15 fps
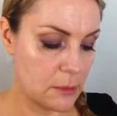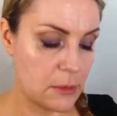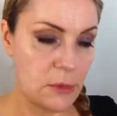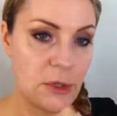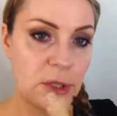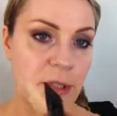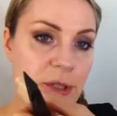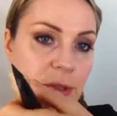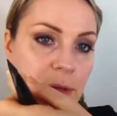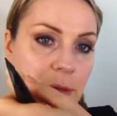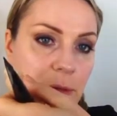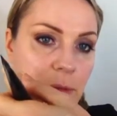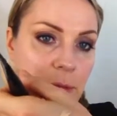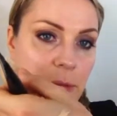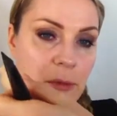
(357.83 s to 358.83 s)
I'm just
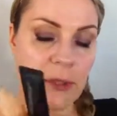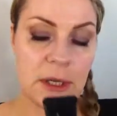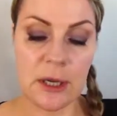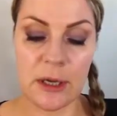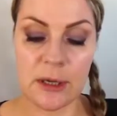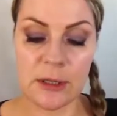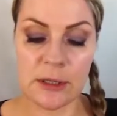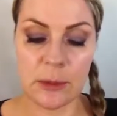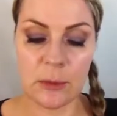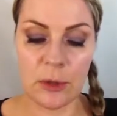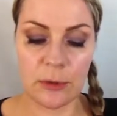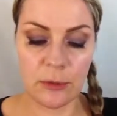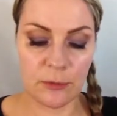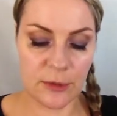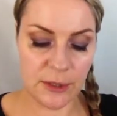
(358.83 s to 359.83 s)
taking some
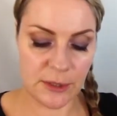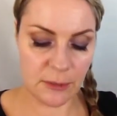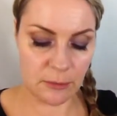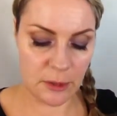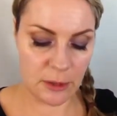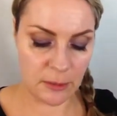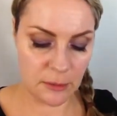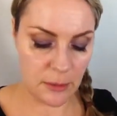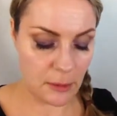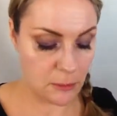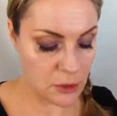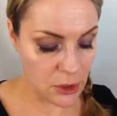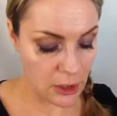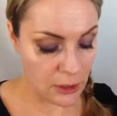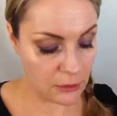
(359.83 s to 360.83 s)
out of this one. I'm
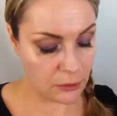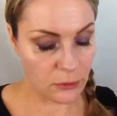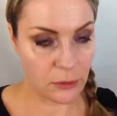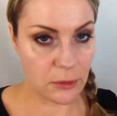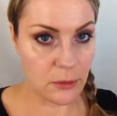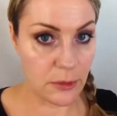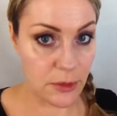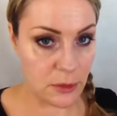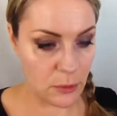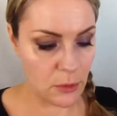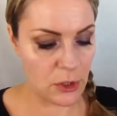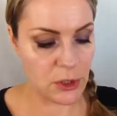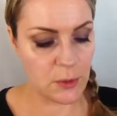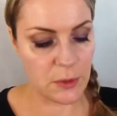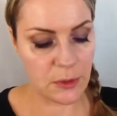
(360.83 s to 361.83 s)
trying not to use too
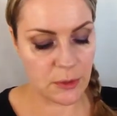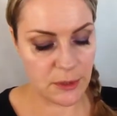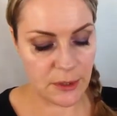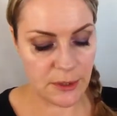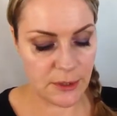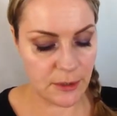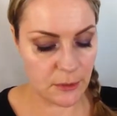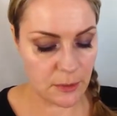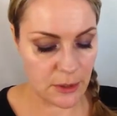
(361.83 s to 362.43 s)
much because it's so